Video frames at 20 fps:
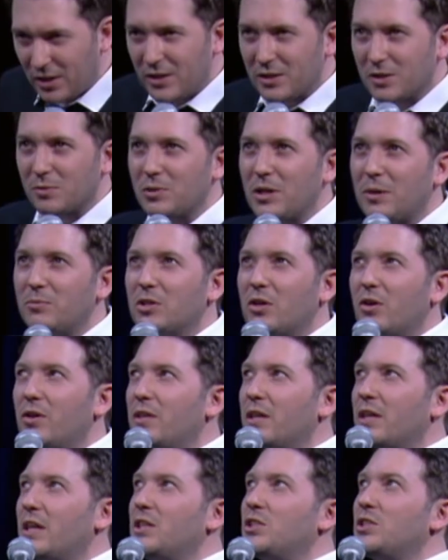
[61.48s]
Sometimes I go
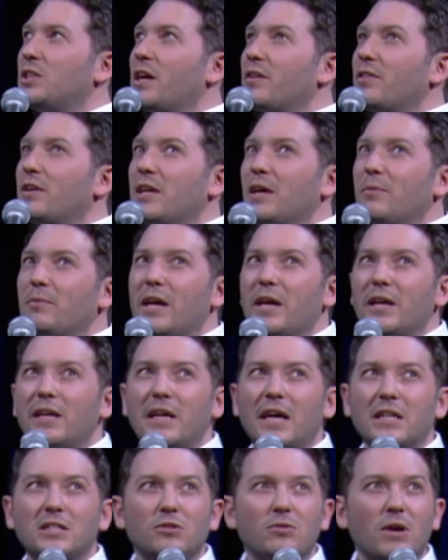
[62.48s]
in the kitchen, I think I'm getting
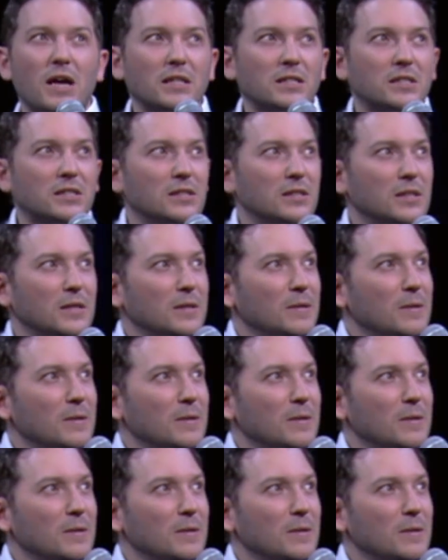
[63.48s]
cataracts.